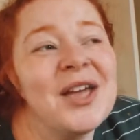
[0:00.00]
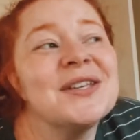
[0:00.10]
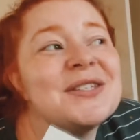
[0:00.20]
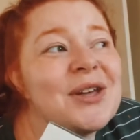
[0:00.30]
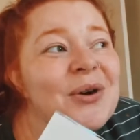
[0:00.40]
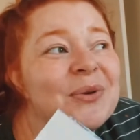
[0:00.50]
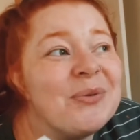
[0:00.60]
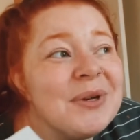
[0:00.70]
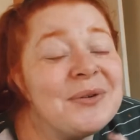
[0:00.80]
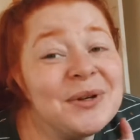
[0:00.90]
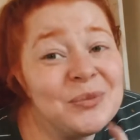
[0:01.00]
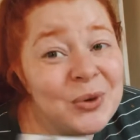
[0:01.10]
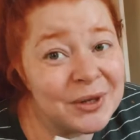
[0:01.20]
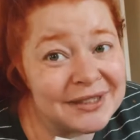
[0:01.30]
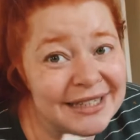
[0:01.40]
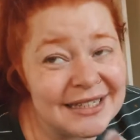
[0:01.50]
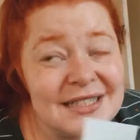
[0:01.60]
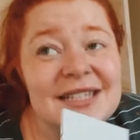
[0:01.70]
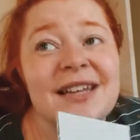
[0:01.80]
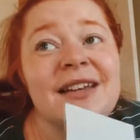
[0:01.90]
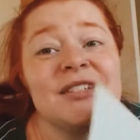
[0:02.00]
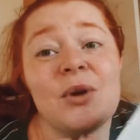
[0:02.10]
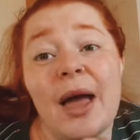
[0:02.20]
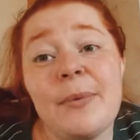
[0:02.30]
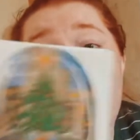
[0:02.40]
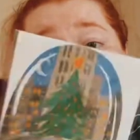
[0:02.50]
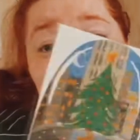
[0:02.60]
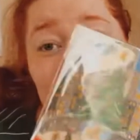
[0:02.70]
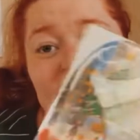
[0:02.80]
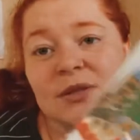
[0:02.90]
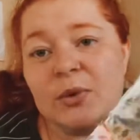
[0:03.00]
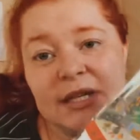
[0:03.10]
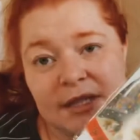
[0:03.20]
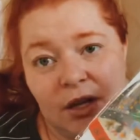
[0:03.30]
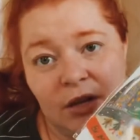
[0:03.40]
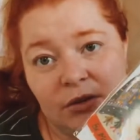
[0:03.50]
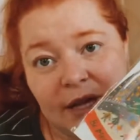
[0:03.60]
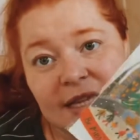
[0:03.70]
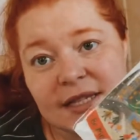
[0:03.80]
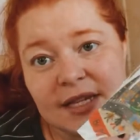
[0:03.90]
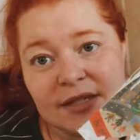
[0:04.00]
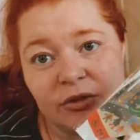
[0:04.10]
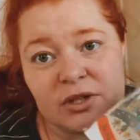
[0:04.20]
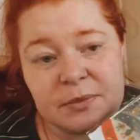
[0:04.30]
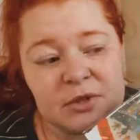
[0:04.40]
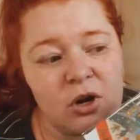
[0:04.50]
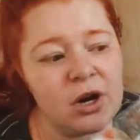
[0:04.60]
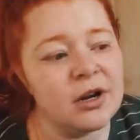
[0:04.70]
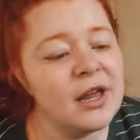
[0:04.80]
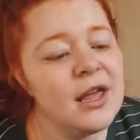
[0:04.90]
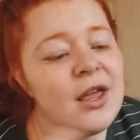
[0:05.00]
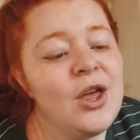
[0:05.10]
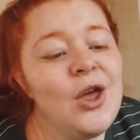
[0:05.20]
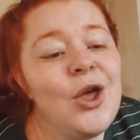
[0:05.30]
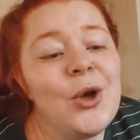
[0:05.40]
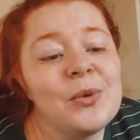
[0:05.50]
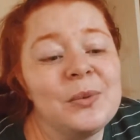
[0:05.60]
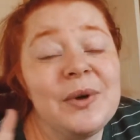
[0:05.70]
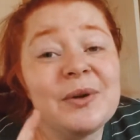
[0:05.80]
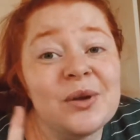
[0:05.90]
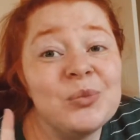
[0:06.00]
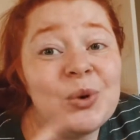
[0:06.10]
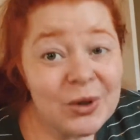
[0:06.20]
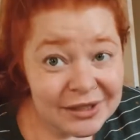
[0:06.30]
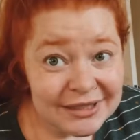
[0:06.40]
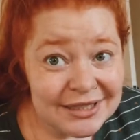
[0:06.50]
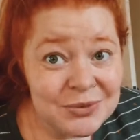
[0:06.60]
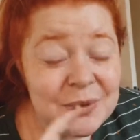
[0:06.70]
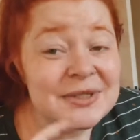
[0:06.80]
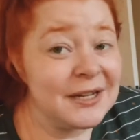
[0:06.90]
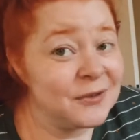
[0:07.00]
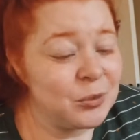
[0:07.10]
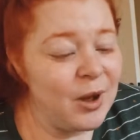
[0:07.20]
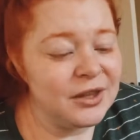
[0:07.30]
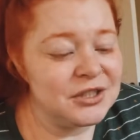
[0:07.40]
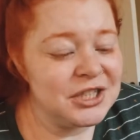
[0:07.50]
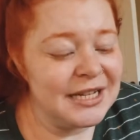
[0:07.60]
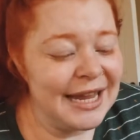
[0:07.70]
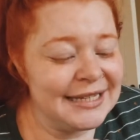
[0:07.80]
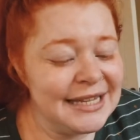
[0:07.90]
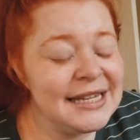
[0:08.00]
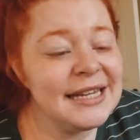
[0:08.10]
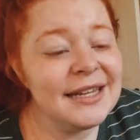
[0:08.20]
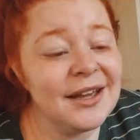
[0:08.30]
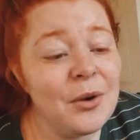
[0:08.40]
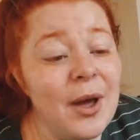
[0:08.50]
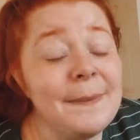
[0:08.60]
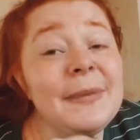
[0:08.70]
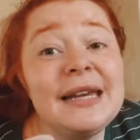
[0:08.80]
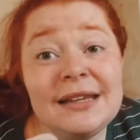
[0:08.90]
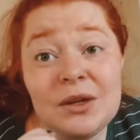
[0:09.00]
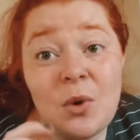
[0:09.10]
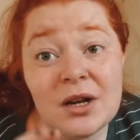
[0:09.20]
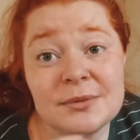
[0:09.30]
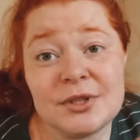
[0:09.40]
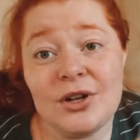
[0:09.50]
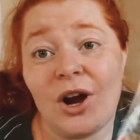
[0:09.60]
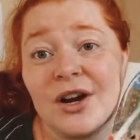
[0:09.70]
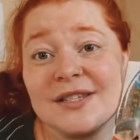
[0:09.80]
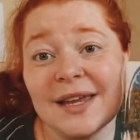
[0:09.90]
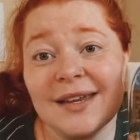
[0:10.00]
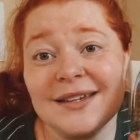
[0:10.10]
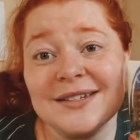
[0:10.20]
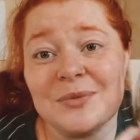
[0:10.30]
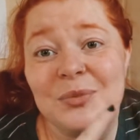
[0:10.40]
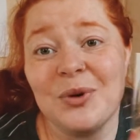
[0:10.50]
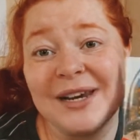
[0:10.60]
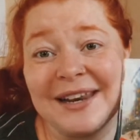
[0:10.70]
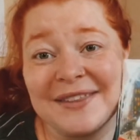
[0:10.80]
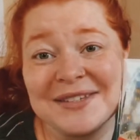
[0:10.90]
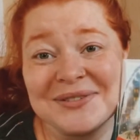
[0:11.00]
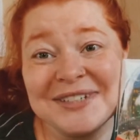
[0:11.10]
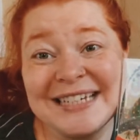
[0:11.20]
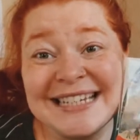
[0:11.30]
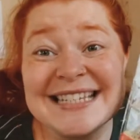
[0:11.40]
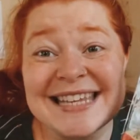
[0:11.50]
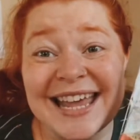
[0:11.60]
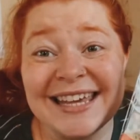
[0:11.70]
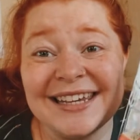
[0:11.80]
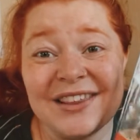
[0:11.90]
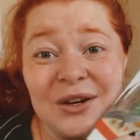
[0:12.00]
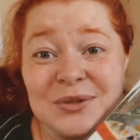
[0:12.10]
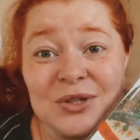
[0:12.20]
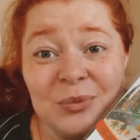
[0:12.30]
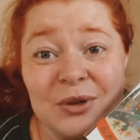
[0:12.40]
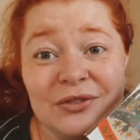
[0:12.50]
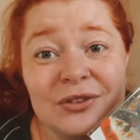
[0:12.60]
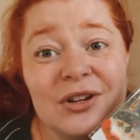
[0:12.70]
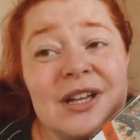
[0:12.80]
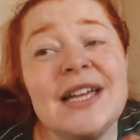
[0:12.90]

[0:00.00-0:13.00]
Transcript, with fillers: So when we were in Portland, so I bought him this weeks ago as his Christmas card. When we were in Portland, we went to Anthropologie and he immediately walked up to the cards and pointed at this one and said he thought it was so beautiful